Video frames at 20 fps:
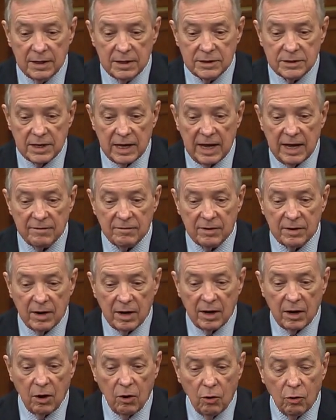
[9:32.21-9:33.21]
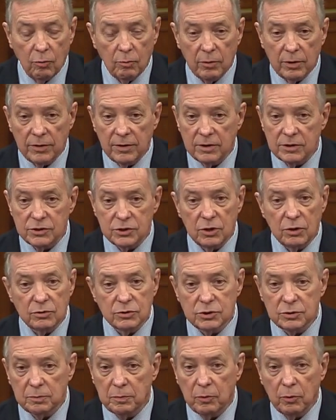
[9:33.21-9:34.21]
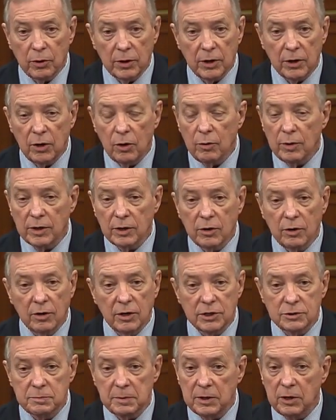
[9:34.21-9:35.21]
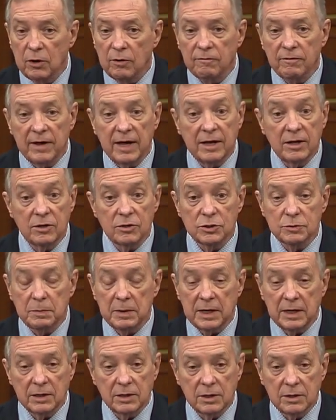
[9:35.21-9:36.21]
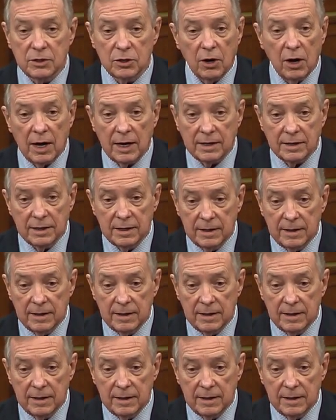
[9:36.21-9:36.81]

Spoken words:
to have a home where there's no support, no encouragement, no values being taught.